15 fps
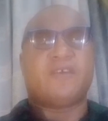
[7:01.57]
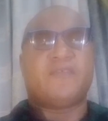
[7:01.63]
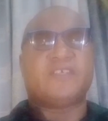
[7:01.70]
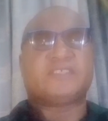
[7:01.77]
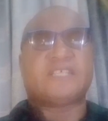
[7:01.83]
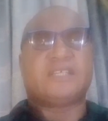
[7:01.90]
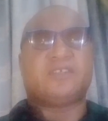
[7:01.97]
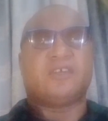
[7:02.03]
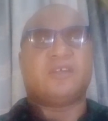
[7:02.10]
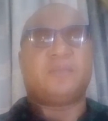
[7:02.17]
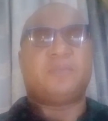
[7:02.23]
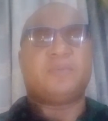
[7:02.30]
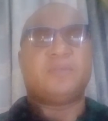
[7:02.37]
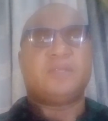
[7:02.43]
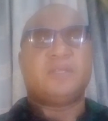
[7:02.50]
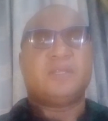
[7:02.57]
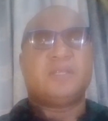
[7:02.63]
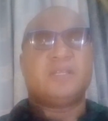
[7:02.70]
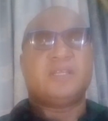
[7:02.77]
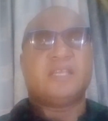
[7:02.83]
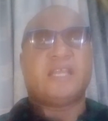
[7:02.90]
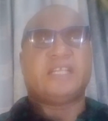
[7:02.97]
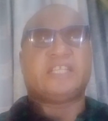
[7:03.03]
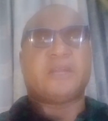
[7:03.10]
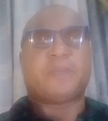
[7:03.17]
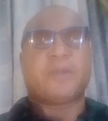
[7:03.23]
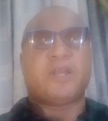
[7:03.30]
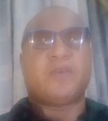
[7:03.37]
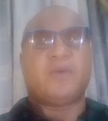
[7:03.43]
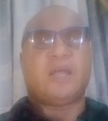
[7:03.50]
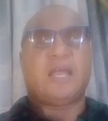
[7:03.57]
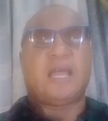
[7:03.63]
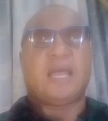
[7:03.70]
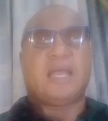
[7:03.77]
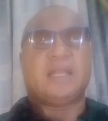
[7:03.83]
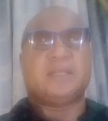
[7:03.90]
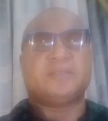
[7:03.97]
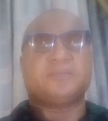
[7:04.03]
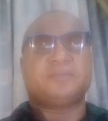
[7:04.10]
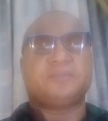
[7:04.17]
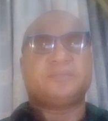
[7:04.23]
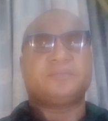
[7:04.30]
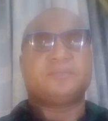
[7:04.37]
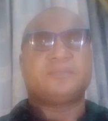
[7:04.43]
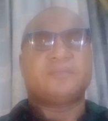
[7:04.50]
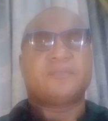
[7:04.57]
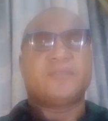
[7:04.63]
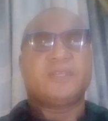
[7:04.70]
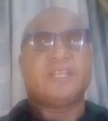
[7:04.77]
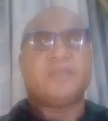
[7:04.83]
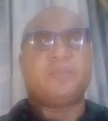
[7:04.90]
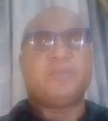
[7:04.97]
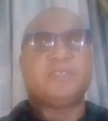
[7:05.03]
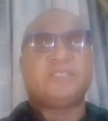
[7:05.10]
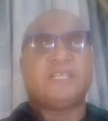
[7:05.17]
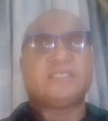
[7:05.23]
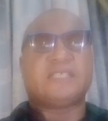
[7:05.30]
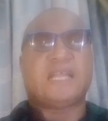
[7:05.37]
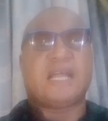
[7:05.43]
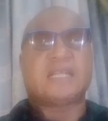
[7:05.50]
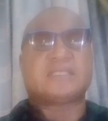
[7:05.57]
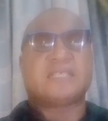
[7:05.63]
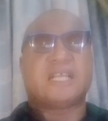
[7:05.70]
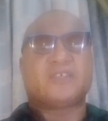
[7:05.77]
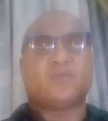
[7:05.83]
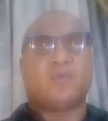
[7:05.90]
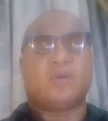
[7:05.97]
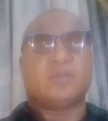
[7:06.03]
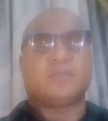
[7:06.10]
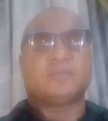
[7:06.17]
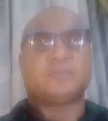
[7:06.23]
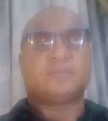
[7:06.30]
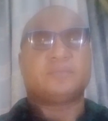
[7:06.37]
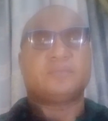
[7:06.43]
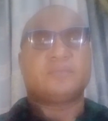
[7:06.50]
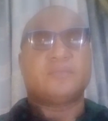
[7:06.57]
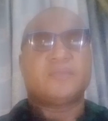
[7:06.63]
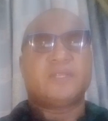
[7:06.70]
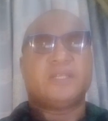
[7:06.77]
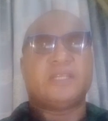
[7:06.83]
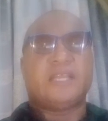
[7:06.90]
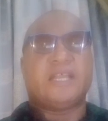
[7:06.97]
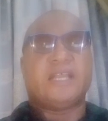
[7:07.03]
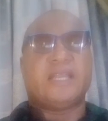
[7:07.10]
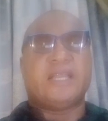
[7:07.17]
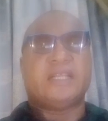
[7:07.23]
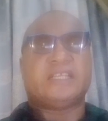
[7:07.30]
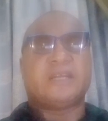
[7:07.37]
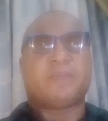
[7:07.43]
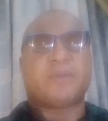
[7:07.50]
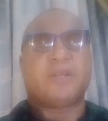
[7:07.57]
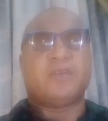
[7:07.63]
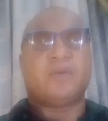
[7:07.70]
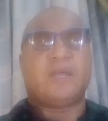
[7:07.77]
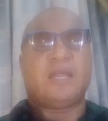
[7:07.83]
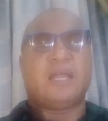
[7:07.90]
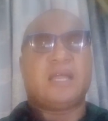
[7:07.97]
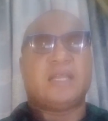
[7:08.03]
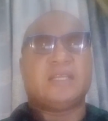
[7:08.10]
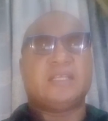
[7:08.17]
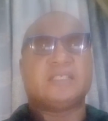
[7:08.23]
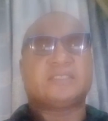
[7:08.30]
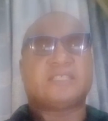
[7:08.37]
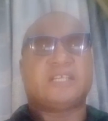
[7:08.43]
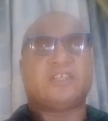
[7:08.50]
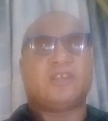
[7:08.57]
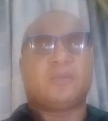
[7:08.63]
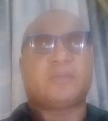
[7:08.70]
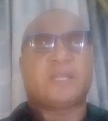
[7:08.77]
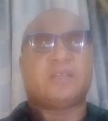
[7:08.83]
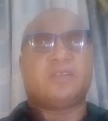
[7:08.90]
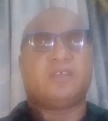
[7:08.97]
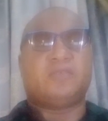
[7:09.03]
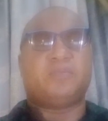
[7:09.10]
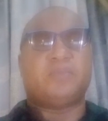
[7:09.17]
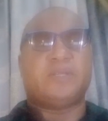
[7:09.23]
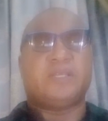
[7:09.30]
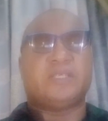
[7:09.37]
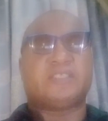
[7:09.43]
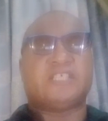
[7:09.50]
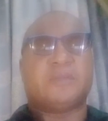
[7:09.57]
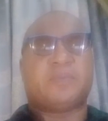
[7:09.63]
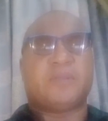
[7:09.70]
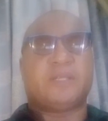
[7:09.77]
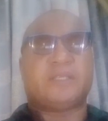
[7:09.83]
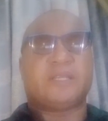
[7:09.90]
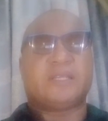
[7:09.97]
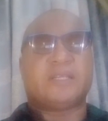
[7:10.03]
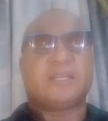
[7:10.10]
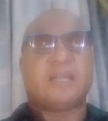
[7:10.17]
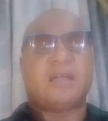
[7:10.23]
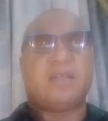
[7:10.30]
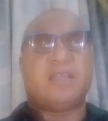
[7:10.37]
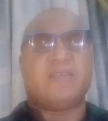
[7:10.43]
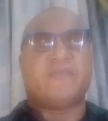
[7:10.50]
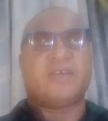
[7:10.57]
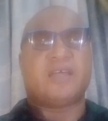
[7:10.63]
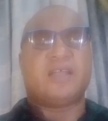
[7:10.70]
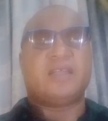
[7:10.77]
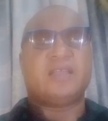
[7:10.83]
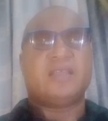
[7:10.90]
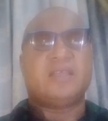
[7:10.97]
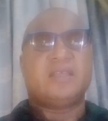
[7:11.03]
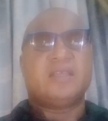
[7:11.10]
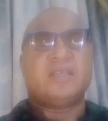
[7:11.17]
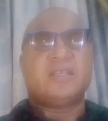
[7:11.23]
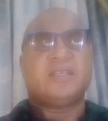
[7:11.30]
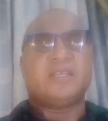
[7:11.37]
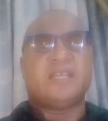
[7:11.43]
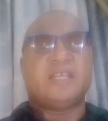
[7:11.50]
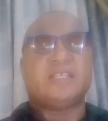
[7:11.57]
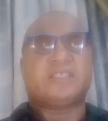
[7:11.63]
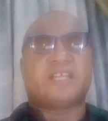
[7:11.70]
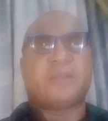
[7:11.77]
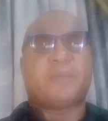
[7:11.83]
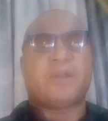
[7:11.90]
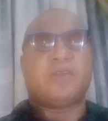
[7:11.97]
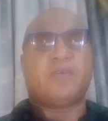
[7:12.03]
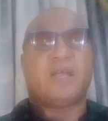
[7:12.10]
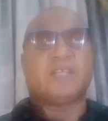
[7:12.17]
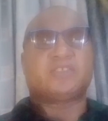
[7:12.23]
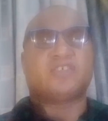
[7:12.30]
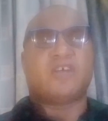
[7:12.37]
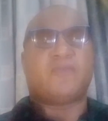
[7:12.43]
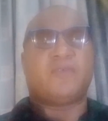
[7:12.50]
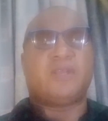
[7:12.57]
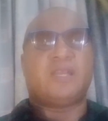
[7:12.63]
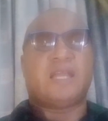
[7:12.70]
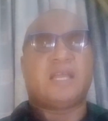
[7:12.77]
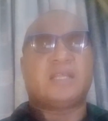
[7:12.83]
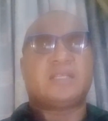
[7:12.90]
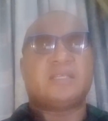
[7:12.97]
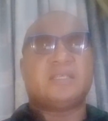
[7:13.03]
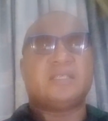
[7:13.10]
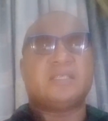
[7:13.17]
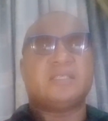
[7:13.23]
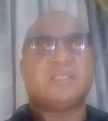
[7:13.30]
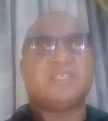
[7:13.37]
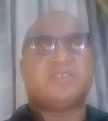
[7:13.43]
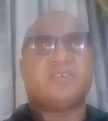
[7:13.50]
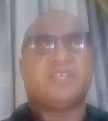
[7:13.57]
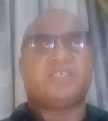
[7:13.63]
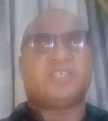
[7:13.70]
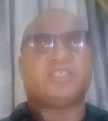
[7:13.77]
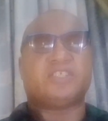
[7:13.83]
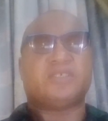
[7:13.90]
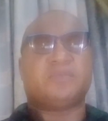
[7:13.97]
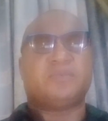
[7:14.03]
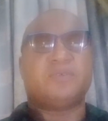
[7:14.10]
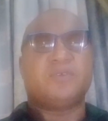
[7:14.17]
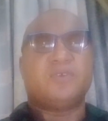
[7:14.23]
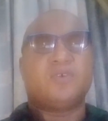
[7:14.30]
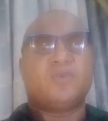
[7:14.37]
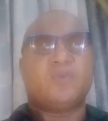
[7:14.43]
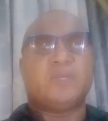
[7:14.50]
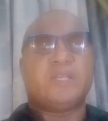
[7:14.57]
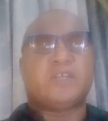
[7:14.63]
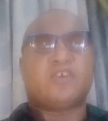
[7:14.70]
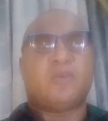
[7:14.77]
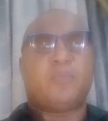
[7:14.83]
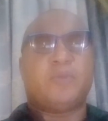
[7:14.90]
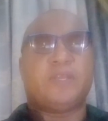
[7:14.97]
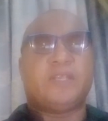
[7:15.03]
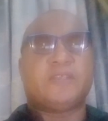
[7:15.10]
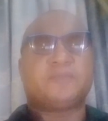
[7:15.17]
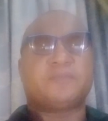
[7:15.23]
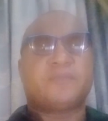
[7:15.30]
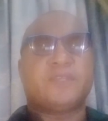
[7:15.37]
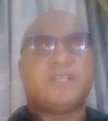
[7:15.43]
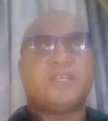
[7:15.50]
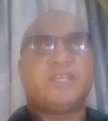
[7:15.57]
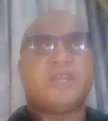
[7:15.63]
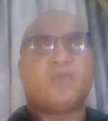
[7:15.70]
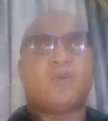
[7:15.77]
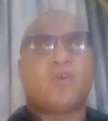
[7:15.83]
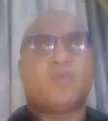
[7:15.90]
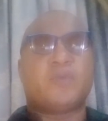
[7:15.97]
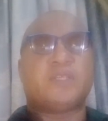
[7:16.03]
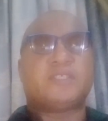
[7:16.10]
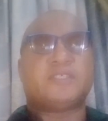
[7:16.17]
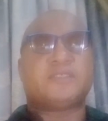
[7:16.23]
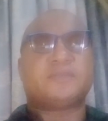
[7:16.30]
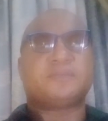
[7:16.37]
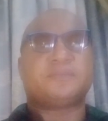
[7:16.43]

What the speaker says: of a startup, the entrepreneur and the business acts as one. The entrepreneur and the startup cannot be separated. However, the entrepreneurs often lack this relationship with the company they work with.